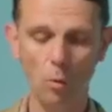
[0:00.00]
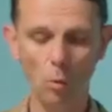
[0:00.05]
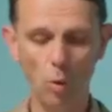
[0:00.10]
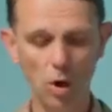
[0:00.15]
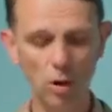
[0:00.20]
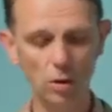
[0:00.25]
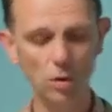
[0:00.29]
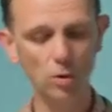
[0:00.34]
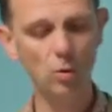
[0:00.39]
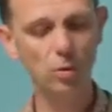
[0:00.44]

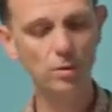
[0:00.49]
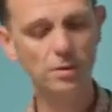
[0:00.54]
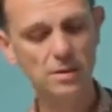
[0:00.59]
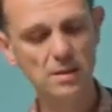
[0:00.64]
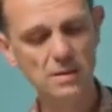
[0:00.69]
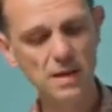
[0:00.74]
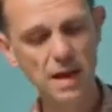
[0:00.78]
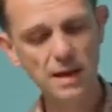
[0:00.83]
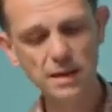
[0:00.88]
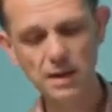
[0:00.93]
What
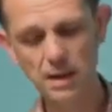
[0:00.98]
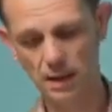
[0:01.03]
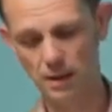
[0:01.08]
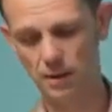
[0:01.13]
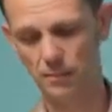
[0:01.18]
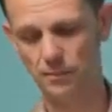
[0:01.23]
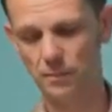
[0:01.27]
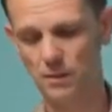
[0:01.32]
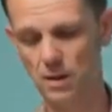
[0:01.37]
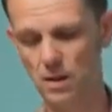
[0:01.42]
Lord
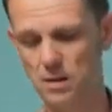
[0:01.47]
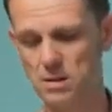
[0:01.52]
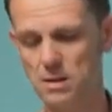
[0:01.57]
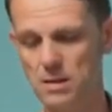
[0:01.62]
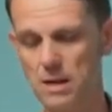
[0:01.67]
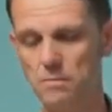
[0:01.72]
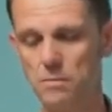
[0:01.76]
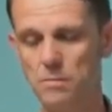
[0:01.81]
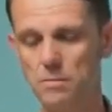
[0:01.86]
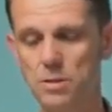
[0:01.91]
Denning
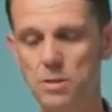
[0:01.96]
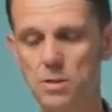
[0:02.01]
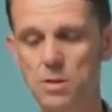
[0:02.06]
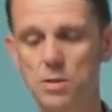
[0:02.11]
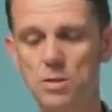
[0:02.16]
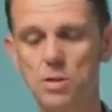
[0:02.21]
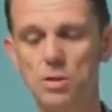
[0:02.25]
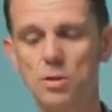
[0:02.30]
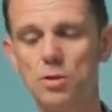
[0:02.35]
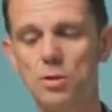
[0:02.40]
attempts
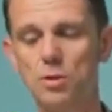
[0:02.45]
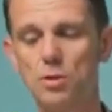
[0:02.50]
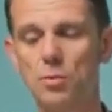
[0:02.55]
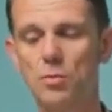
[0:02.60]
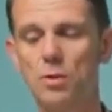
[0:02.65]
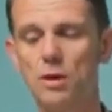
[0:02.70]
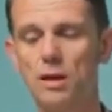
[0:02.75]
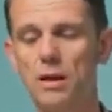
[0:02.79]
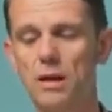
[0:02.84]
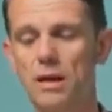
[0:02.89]
to
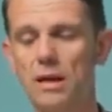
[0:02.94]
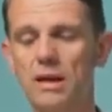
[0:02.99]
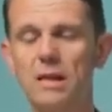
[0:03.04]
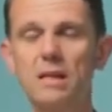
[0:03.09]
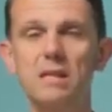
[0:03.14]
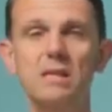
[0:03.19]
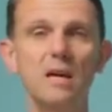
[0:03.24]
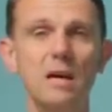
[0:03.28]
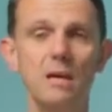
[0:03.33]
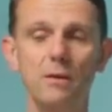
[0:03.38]
do
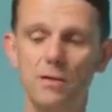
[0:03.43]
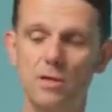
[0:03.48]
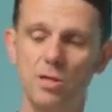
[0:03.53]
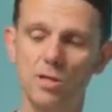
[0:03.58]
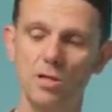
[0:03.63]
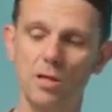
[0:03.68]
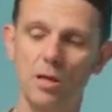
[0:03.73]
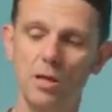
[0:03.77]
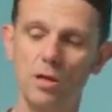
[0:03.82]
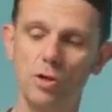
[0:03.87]
in
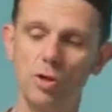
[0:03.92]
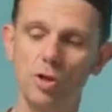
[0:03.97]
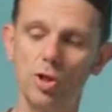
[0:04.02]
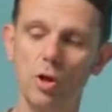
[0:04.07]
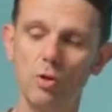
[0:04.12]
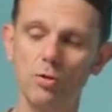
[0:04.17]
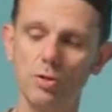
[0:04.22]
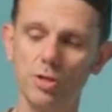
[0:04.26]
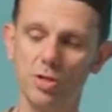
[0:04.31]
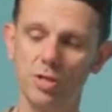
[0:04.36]
Davis and
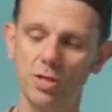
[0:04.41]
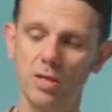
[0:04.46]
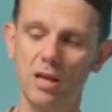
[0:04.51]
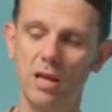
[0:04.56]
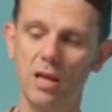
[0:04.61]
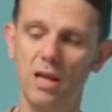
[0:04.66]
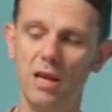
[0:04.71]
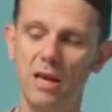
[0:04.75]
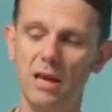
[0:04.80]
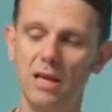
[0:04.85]

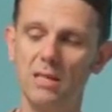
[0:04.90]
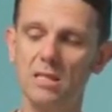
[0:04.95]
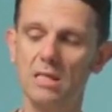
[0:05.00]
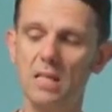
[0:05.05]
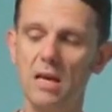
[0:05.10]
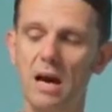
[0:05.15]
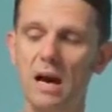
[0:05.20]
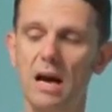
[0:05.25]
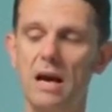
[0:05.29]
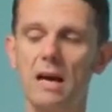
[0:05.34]
Johnson is
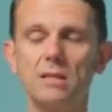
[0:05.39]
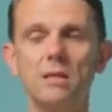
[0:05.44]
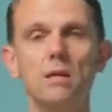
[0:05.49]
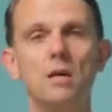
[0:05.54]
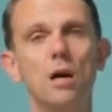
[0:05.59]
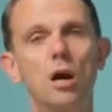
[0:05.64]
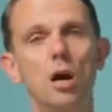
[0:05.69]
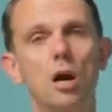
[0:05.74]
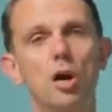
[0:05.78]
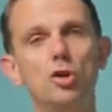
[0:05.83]
to
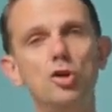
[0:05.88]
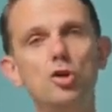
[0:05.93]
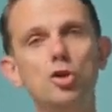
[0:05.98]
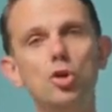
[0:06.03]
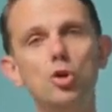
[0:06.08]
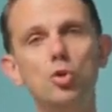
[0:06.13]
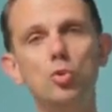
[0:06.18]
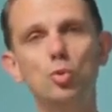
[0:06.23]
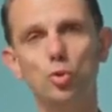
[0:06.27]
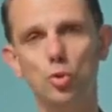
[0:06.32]
add a
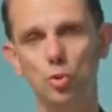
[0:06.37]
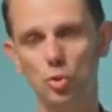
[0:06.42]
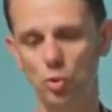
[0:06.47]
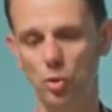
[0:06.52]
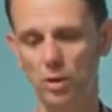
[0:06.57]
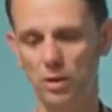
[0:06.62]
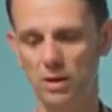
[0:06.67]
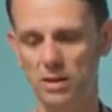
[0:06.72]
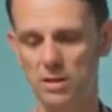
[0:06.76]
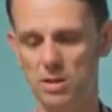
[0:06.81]
new
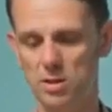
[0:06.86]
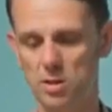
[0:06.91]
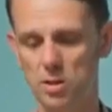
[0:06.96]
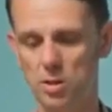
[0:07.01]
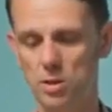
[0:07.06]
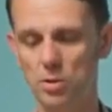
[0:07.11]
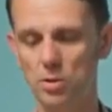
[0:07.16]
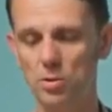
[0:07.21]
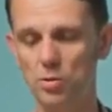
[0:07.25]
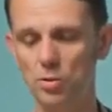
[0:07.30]
rule, is
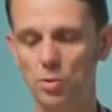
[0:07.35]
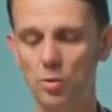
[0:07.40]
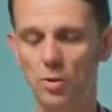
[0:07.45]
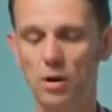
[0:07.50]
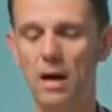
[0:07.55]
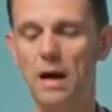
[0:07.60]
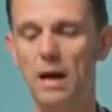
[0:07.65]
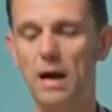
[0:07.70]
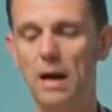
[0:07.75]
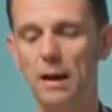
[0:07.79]

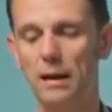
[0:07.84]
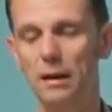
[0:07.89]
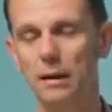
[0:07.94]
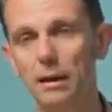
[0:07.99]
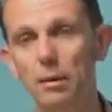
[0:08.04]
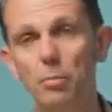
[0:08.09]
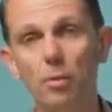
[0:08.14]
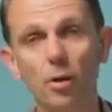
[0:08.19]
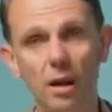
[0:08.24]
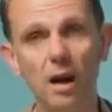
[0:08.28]
to
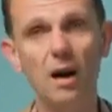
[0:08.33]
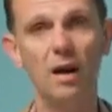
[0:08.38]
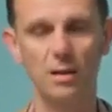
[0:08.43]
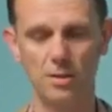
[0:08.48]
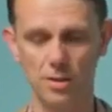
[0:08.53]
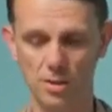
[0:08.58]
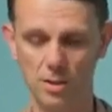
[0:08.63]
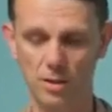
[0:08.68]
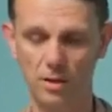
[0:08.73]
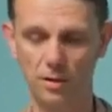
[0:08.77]

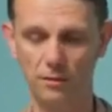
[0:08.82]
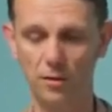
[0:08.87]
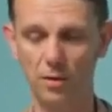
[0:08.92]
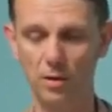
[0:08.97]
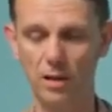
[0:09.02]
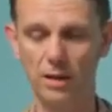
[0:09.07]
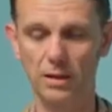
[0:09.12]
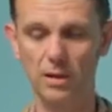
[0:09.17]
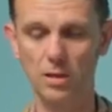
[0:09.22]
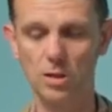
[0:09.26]
liberalise, if
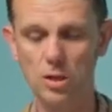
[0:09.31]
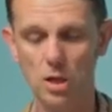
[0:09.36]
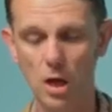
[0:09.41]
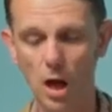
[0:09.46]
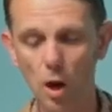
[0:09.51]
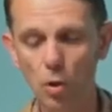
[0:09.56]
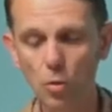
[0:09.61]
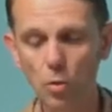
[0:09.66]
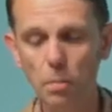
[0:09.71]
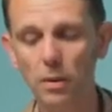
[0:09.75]
you like, is
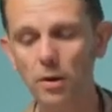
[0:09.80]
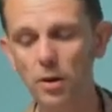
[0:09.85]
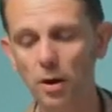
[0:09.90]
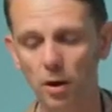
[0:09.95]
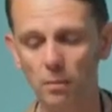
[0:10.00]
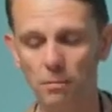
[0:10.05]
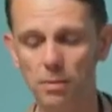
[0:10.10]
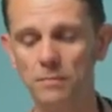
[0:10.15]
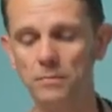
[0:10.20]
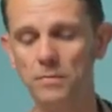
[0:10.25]
to open
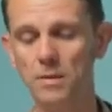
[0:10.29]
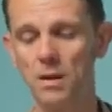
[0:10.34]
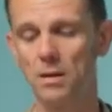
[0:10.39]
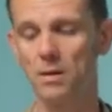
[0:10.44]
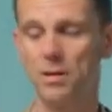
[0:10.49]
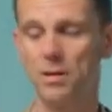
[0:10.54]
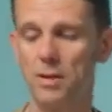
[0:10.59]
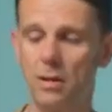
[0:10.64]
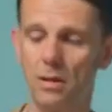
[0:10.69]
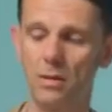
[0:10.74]
up
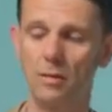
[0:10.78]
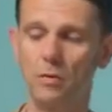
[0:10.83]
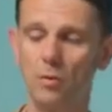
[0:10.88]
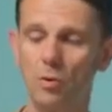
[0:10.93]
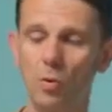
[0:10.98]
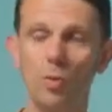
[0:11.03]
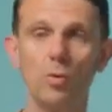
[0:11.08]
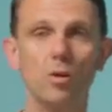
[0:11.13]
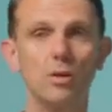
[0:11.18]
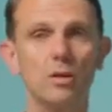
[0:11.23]
the
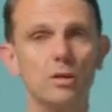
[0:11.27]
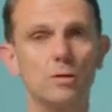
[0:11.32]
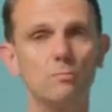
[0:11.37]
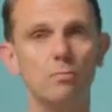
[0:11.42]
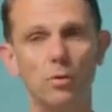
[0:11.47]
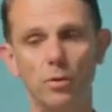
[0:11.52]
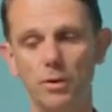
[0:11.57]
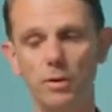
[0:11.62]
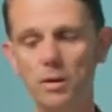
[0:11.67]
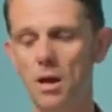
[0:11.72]
law on
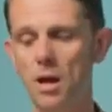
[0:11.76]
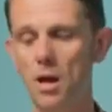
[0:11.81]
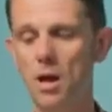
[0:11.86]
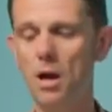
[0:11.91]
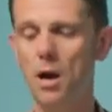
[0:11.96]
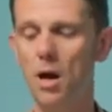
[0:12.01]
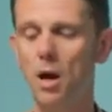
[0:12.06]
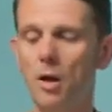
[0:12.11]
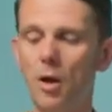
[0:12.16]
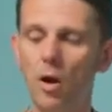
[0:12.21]
this point
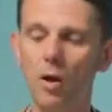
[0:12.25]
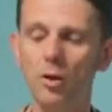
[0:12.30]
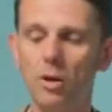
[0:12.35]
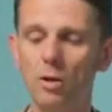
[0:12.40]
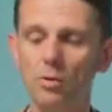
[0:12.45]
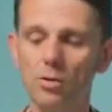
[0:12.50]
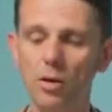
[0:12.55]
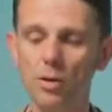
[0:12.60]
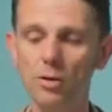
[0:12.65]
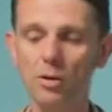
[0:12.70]
and
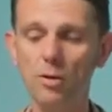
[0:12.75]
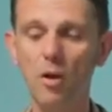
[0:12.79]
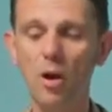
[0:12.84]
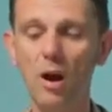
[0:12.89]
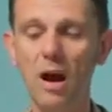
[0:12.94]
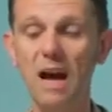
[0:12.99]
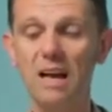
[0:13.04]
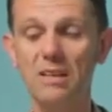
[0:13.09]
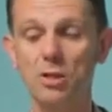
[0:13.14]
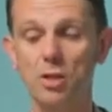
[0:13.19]
argue that
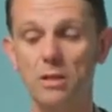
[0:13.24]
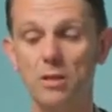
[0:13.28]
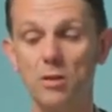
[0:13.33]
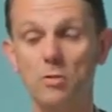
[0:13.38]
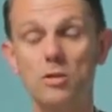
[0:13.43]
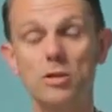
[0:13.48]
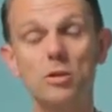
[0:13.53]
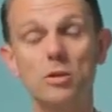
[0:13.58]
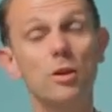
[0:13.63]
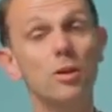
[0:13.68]

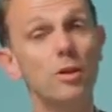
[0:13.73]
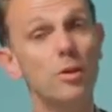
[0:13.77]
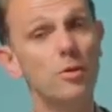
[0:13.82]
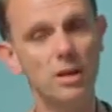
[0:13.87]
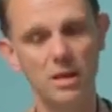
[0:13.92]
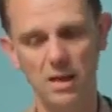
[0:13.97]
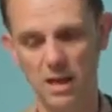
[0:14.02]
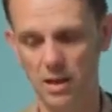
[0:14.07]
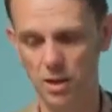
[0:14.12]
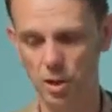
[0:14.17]
there is
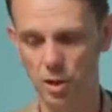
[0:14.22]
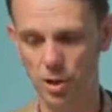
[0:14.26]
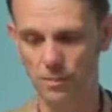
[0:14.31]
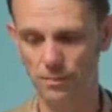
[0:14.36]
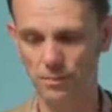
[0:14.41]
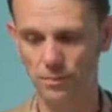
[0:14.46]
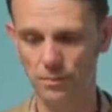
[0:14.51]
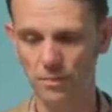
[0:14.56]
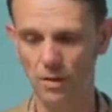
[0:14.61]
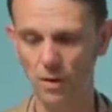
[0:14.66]
another
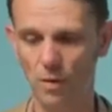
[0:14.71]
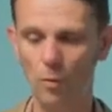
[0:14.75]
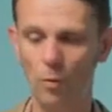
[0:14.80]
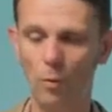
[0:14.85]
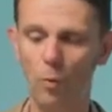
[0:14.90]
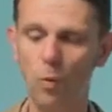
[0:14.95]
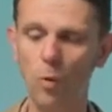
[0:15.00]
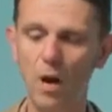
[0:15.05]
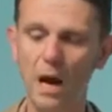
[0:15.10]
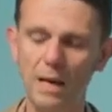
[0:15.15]
occasion
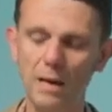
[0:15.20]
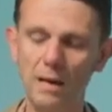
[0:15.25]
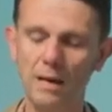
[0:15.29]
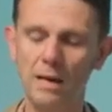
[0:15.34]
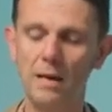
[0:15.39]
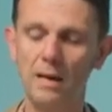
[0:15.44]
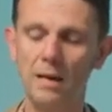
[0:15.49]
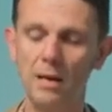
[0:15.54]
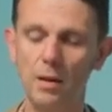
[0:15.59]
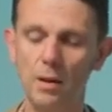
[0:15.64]

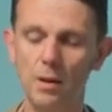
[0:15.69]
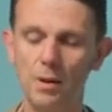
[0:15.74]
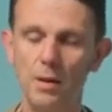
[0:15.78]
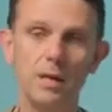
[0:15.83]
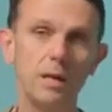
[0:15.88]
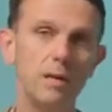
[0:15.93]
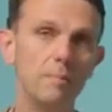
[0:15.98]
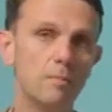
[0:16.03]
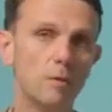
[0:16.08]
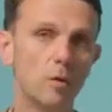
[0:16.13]
when
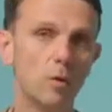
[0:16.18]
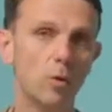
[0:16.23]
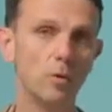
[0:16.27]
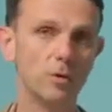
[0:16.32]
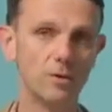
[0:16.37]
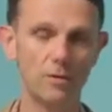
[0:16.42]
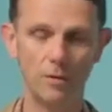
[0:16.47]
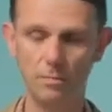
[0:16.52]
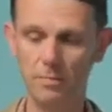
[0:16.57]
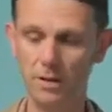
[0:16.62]
the
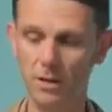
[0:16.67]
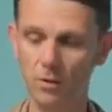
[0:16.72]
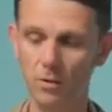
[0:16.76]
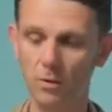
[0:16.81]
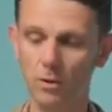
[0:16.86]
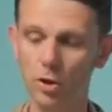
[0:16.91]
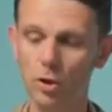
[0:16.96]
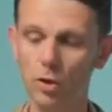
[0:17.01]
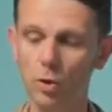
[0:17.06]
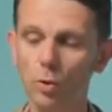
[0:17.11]
Court of
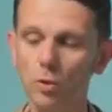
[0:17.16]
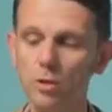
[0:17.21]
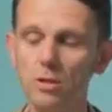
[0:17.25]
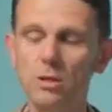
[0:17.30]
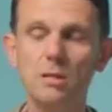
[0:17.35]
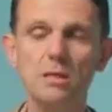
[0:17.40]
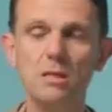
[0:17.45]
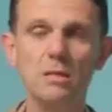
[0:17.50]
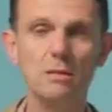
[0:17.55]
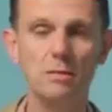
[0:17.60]
Appeal
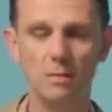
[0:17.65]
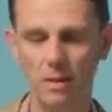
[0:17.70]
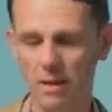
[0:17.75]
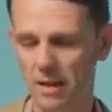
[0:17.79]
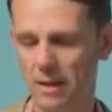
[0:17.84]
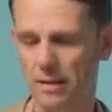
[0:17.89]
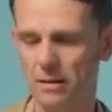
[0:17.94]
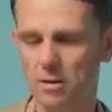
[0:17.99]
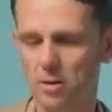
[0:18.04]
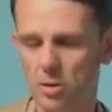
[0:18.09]
could
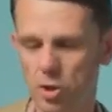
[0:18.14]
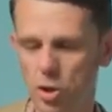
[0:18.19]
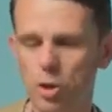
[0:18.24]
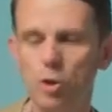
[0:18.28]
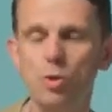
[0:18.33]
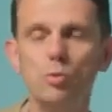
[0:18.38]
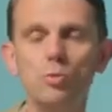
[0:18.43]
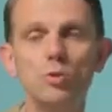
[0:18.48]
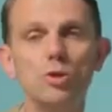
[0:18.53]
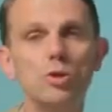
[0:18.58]

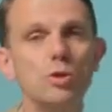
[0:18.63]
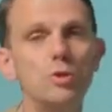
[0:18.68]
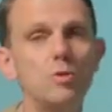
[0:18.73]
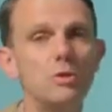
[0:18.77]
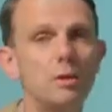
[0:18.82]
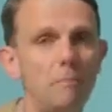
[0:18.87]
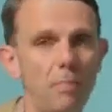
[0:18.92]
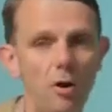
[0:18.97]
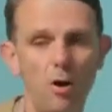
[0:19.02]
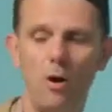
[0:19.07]
choose
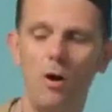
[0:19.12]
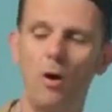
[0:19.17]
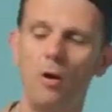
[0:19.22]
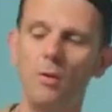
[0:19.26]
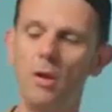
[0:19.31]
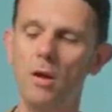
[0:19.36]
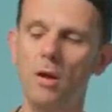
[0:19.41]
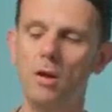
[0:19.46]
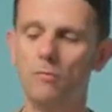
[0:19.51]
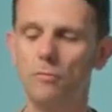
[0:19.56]
to
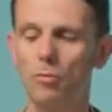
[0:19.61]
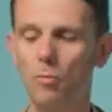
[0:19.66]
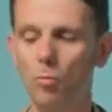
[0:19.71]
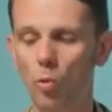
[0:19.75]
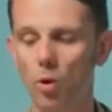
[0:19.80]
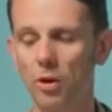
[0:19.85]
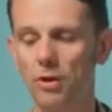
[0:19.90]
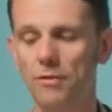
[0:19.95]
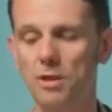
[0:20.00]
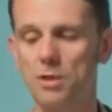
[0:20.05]
depart
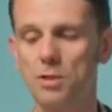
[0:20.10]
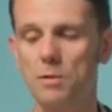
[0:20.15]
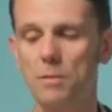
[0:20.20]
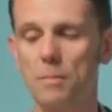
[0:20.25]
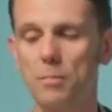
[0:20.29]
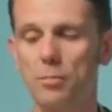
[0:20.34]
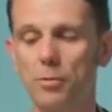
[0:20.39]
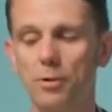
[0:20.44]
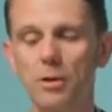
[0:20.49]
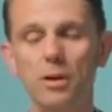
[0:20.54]
from one of
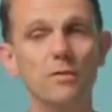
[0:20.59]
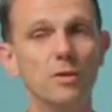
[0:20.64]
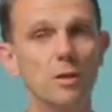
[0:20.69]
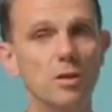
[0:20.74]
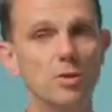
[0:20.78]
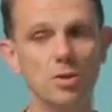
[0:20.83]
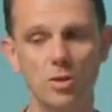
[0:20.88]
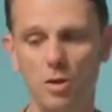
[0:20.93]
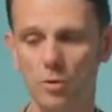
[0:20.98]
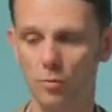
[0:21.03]
its
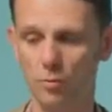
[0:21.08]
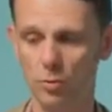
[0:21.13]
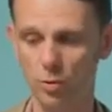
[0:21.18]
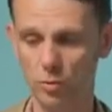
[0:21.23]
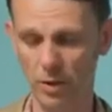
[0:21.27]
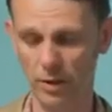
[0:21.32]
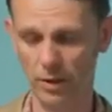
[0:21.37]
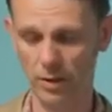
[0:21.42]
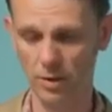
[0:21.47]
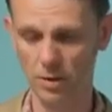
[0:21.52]
previous
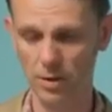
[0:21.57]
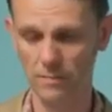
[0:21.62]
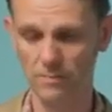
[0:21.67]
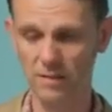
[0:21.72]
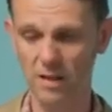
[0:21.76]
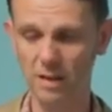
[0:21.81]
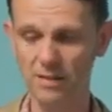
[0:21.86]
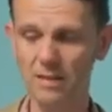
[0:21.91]
rulings.